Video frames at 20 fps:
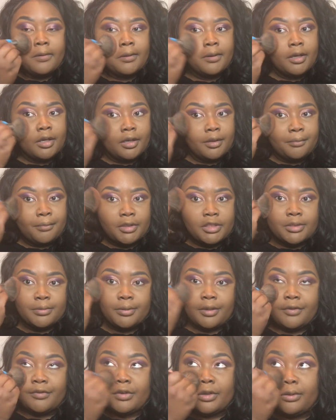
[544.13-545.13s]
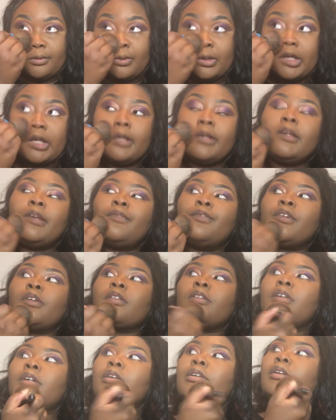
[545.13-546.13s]
But it's whatever you want. If you're
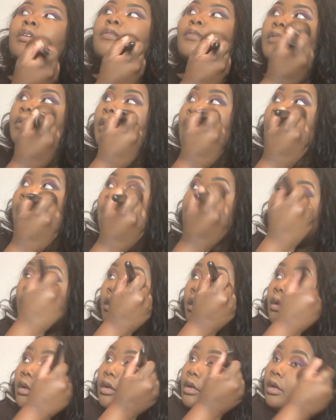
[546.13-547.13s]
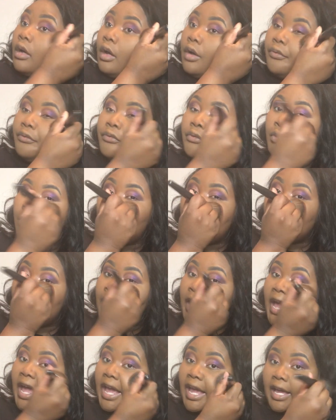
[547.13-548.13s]
looking for like a full
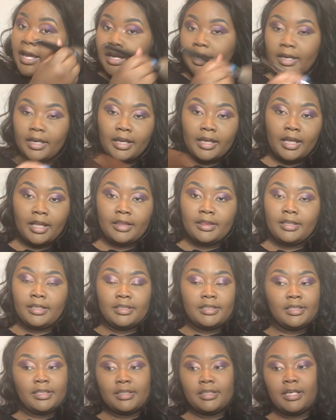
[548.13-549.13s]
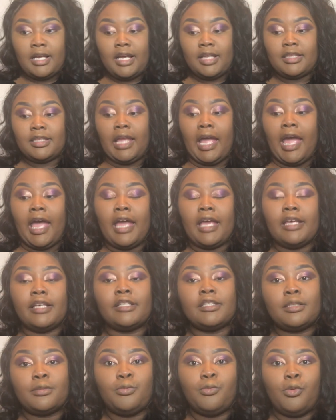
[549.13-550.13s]
cake, this is not that.
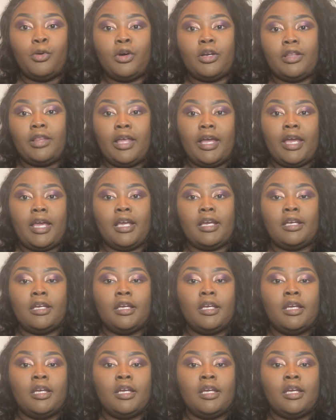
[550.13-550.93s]
It's more like